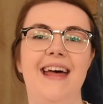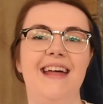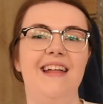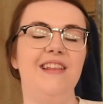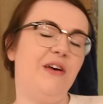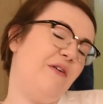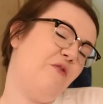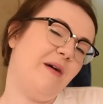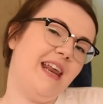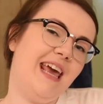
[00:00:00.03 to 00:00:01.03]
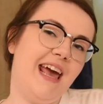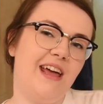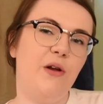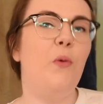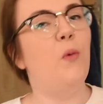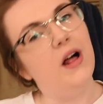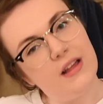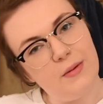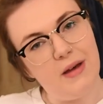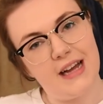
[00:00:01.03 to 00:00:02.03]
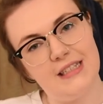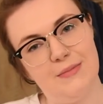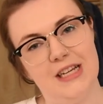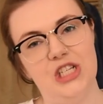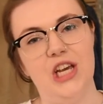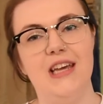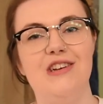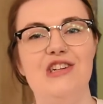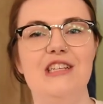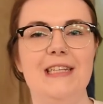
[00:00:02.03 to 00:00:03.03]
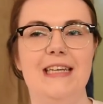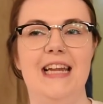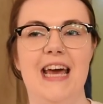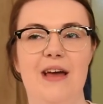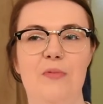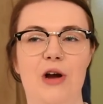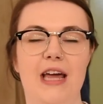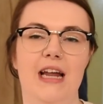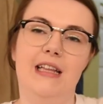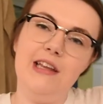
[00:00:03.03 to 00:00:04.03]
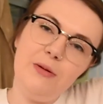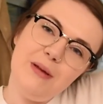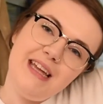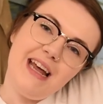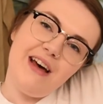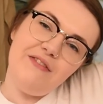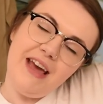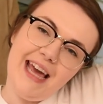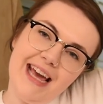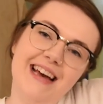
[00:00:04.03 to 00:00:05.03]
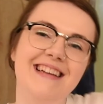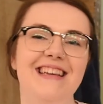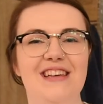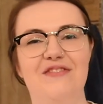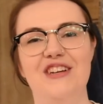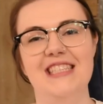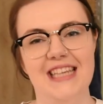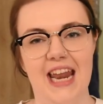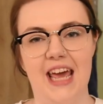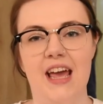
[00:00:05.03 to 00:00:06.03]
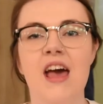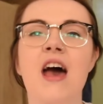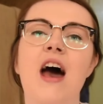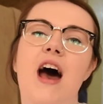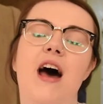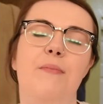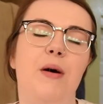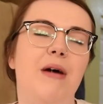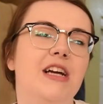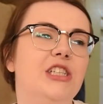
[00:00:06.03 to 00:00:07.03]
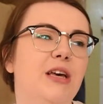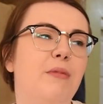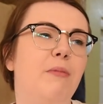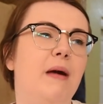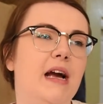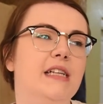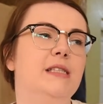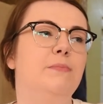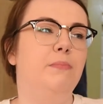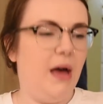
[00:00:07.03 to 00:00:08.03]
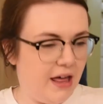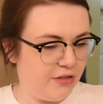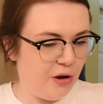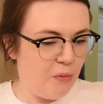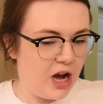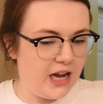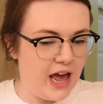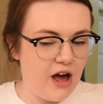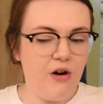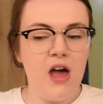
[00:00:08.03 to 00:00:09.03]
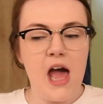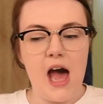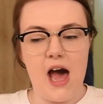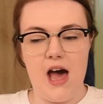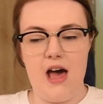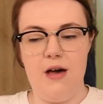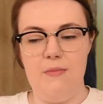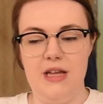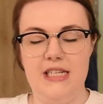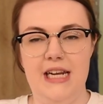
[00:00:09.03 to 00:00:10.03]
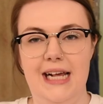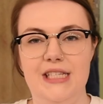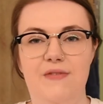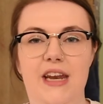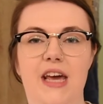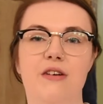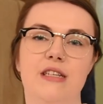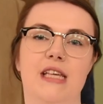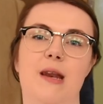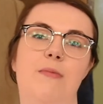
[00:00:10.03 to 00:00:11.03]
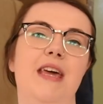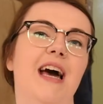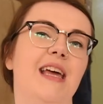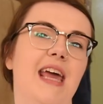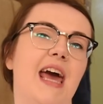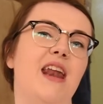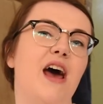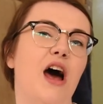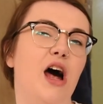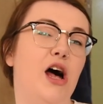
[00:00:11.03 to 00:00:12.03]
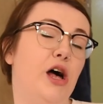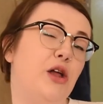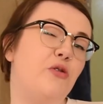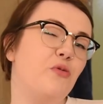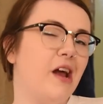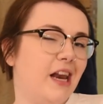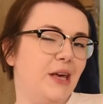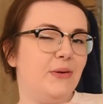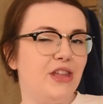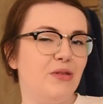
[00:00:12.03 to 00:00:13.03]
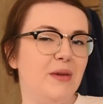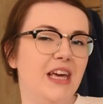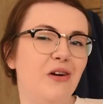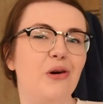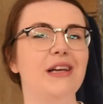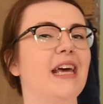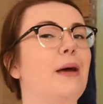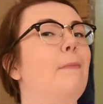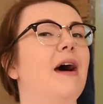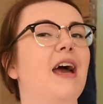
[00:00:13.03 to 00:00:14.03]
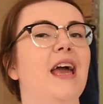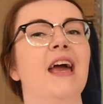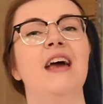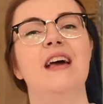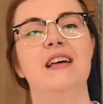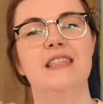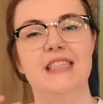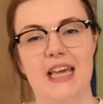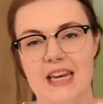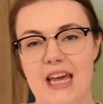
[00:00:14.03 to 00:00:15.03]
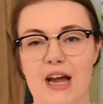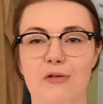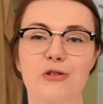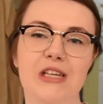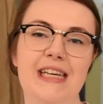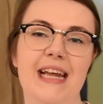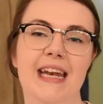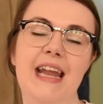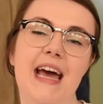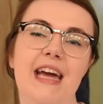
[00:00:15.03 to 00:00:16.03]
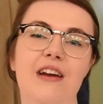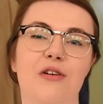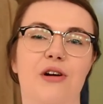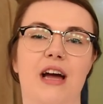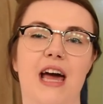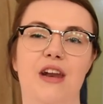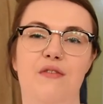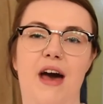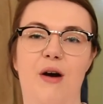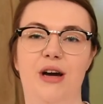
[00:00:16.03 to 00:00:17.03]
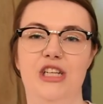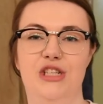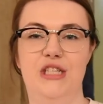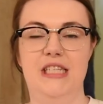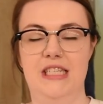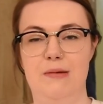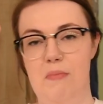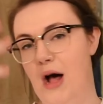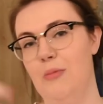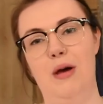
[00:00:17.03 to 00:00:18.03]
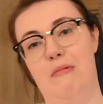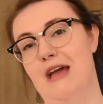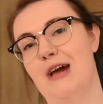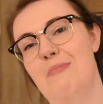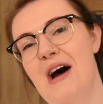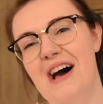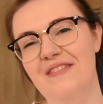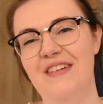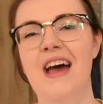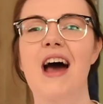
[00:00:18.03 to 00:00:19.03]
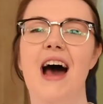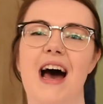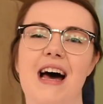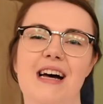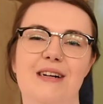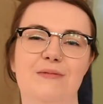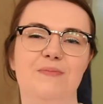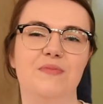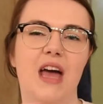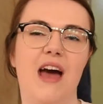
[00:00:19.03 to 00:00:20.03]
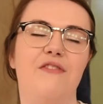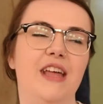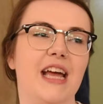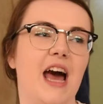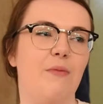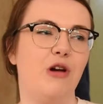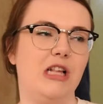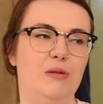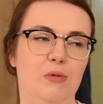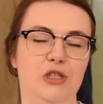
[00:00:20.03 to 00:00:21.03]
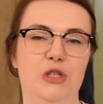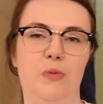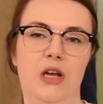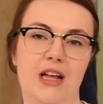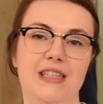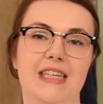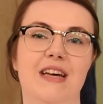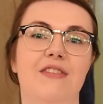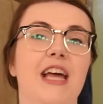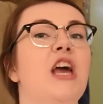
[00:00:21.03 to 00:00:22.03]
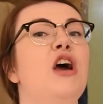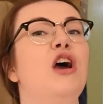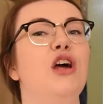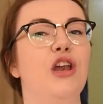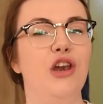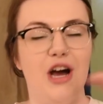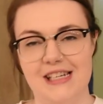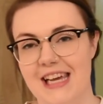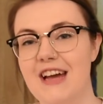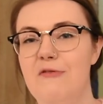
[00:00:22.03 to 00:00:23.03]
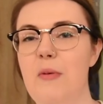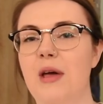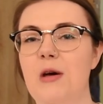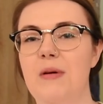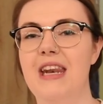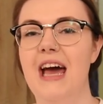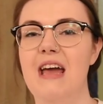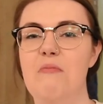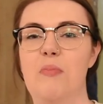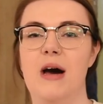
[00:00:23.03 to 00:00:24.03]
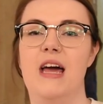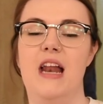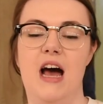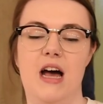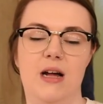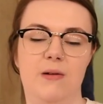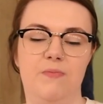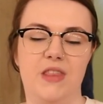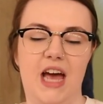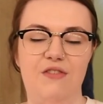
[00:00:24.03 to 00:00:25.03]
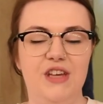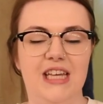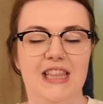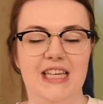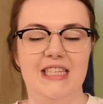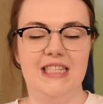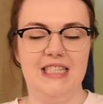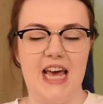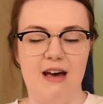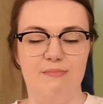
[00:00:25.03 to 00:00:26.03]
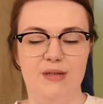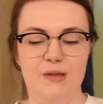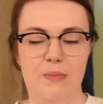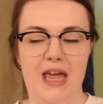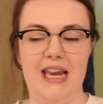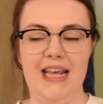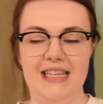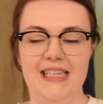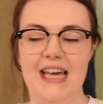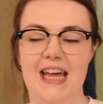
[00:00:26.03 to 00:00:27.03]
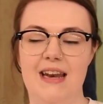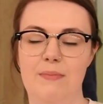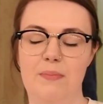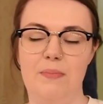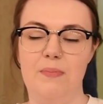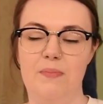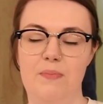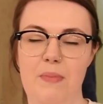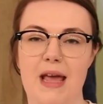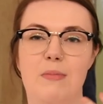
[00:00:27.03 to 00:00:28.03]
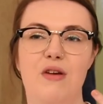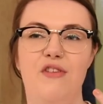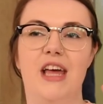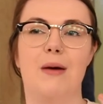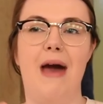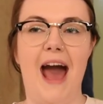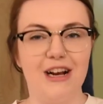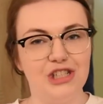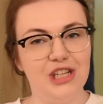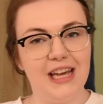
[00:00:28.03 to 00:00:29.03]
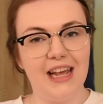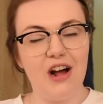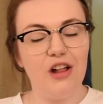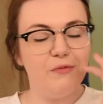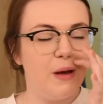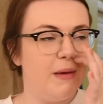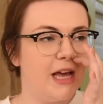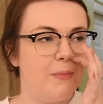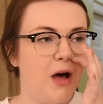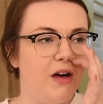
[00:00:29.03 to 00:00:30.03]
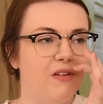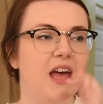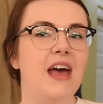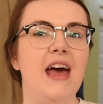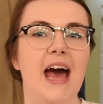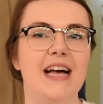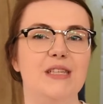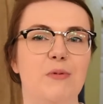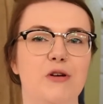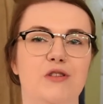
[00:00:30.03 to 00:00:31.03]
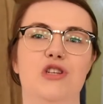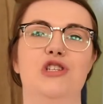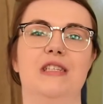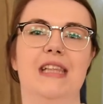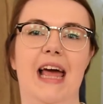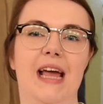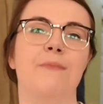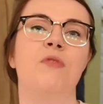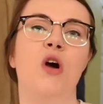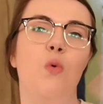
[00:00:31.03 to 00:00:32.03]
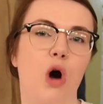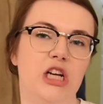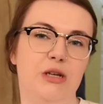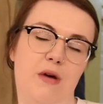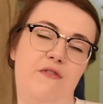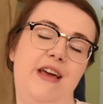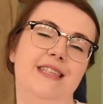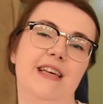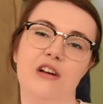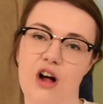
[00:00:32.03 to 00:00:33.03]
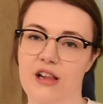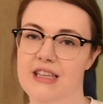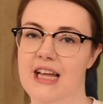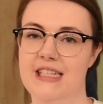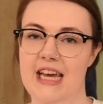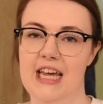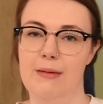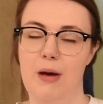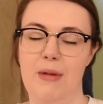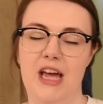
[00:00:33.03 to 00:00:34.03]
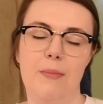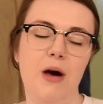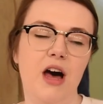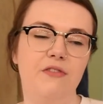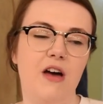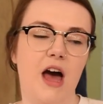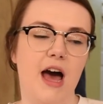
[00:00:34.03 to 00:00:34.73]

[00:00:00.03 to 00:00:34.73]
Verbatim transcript: Hello everybody and welcome back to my channel. Today we're in a little bit of a different setting. Um, I'm actually in my parents' bathroom right now. Um, today's video is going to be a get unready with me or like my skincare routine at night or kind of how I just melt my makeup off. Um, I feel like I'm one of those people super guilty of like not taking off my makeup at night but um, I feel like these steps make it easy and make me feel like I'm actually getting all of my makeup off, as opposed to just like washing my face and calling that taking my makeup off.